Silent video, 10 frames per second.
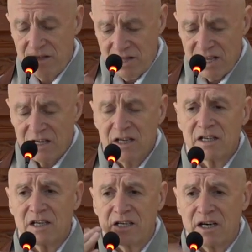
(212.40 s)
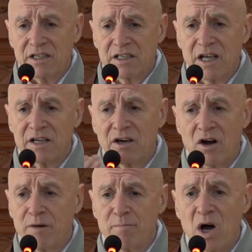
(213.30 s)
then, like I said,
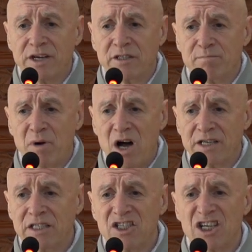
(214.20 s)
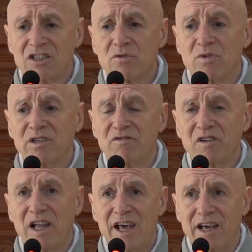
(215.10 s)
our mind and body just
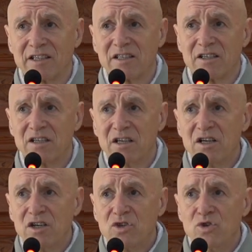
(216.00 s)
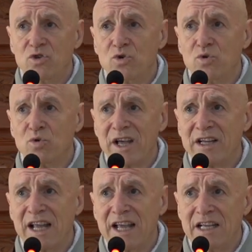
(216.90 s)
reflect. You
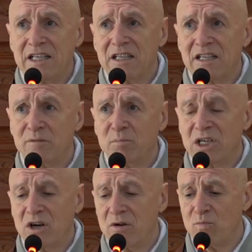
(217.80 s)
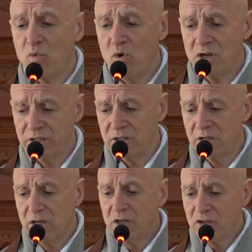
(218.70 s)
and anything become one.
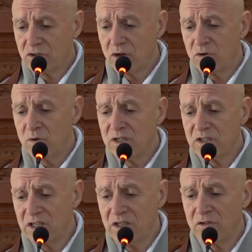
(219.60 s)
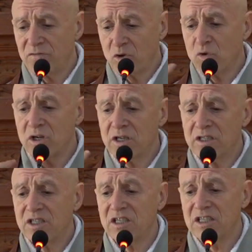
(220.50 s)
So seeing the floor,
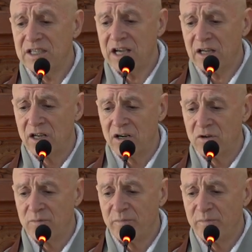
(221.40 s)
just yellow.